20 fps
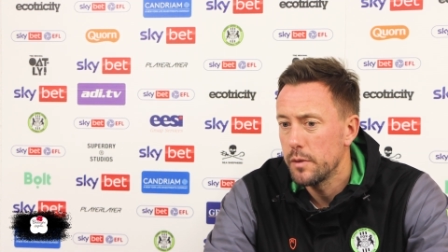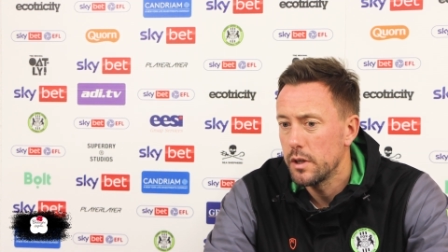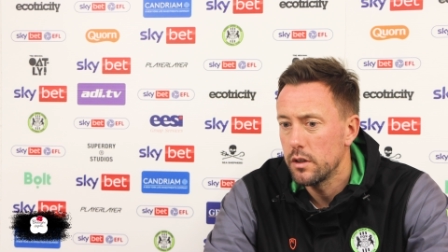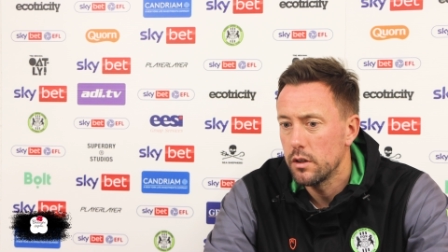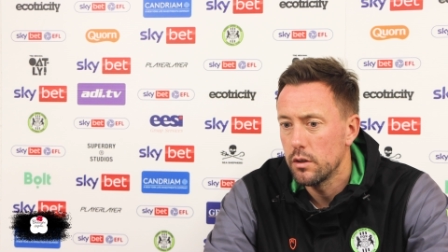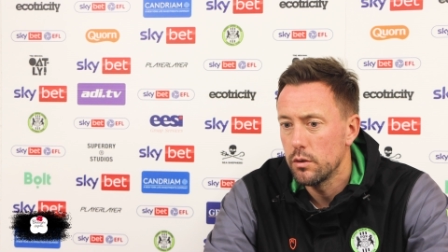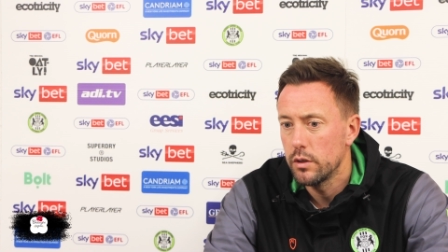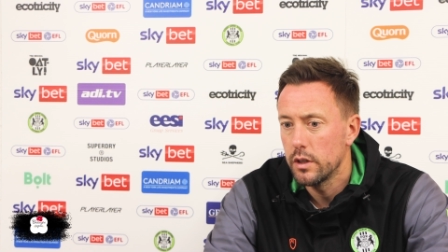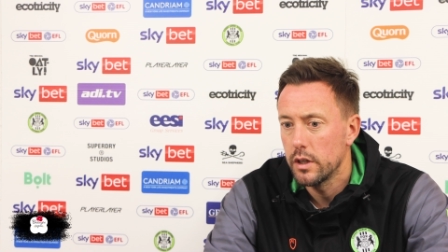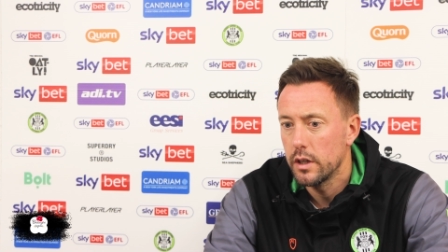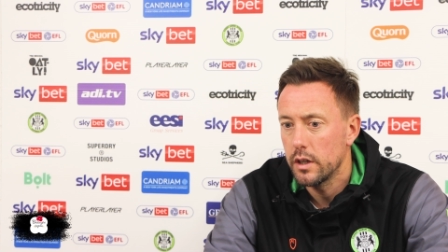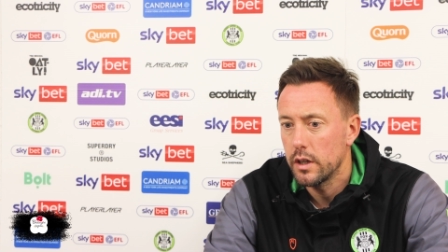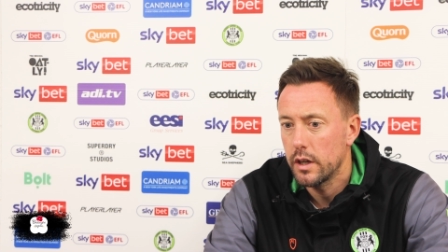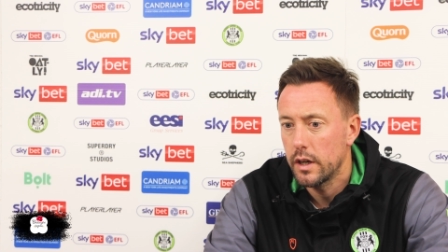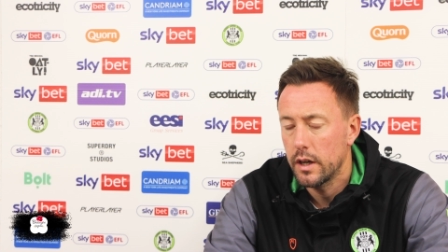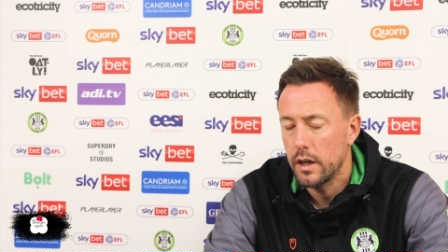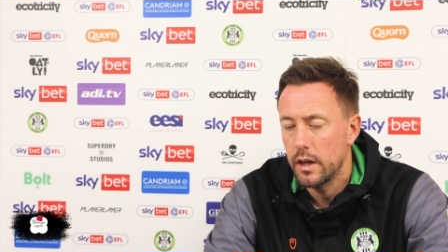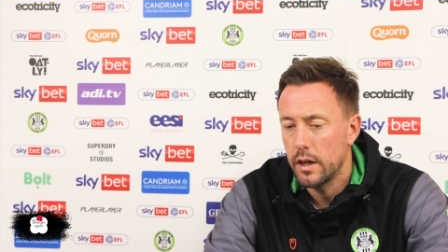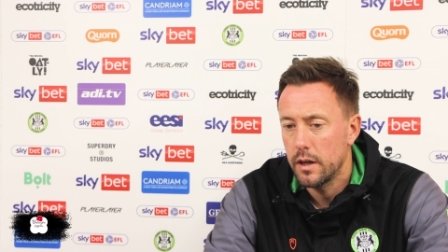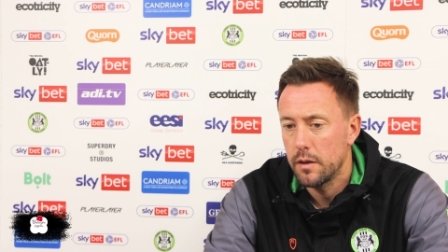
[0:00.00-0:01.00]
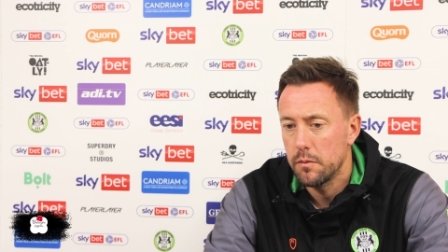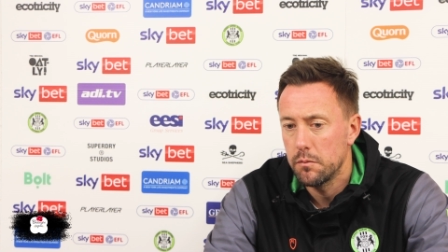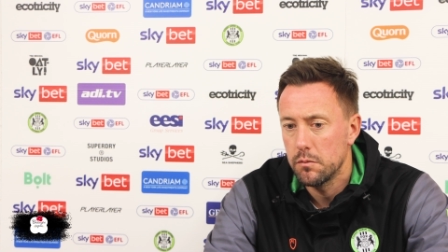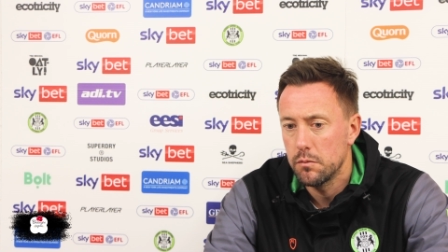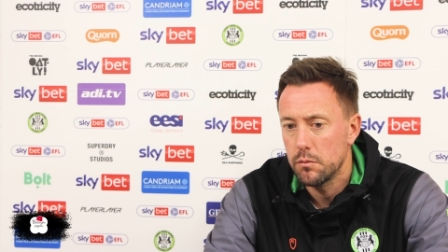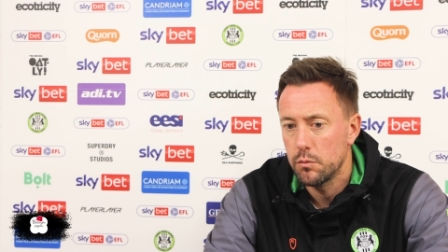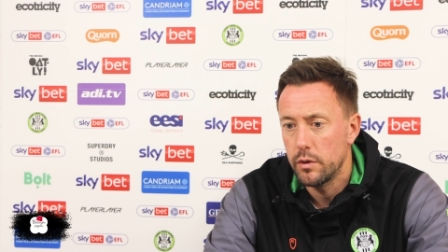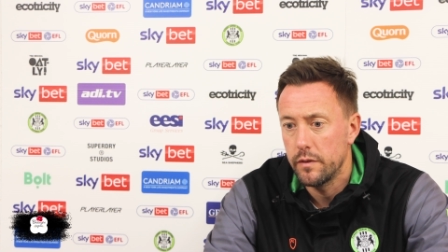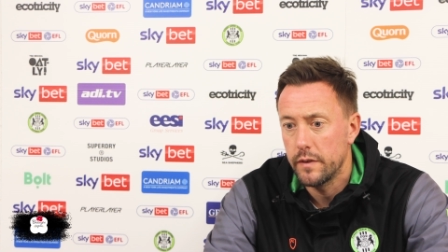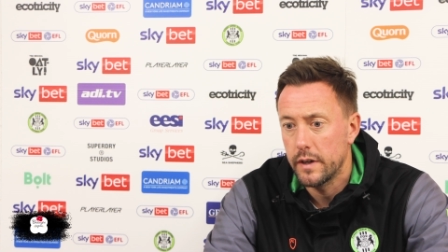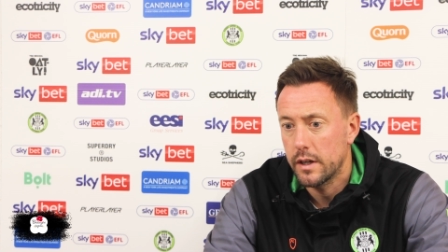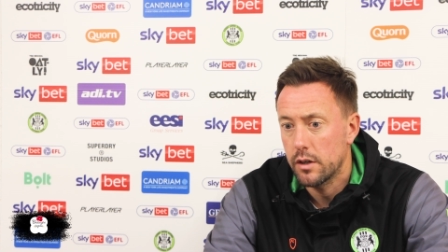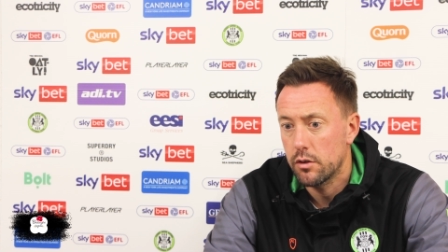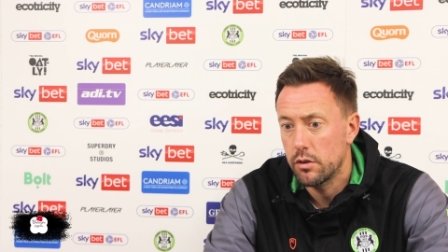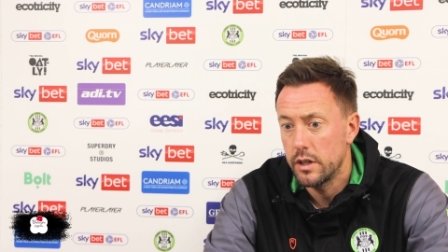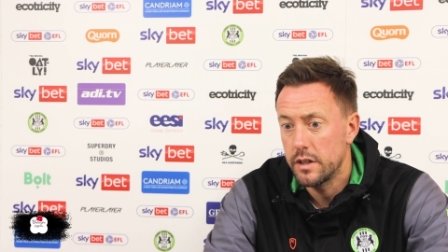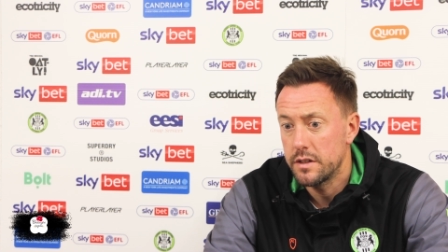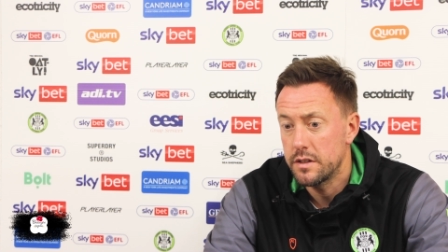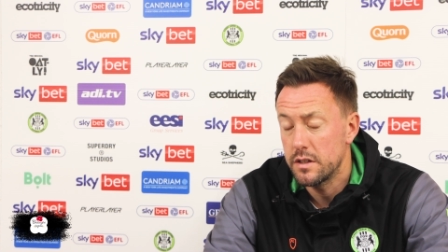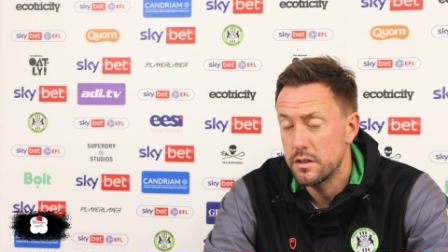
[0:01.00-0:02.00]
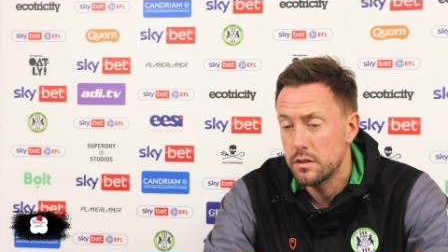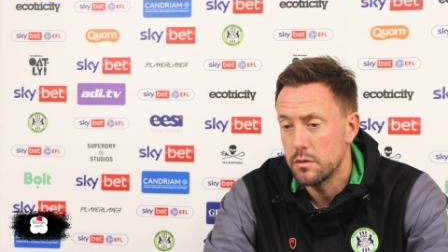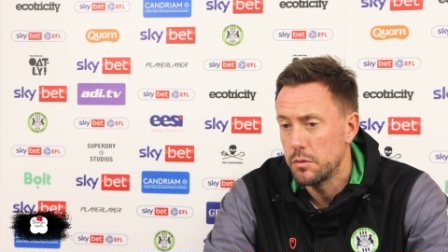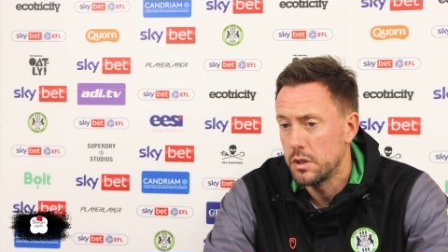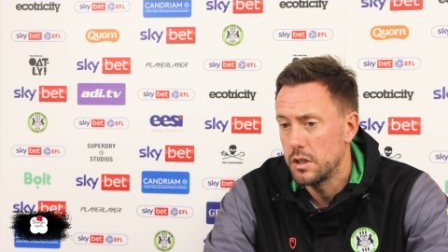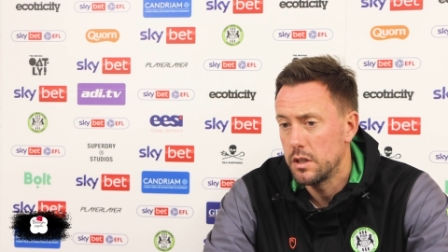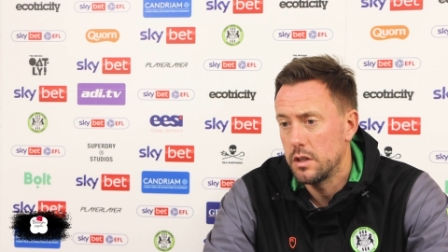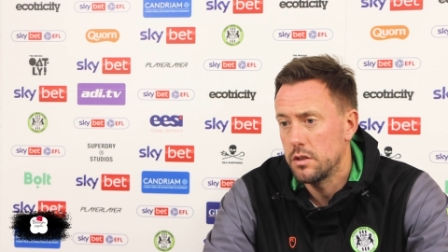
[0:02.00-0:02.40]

I know that um, we've had criticism, and,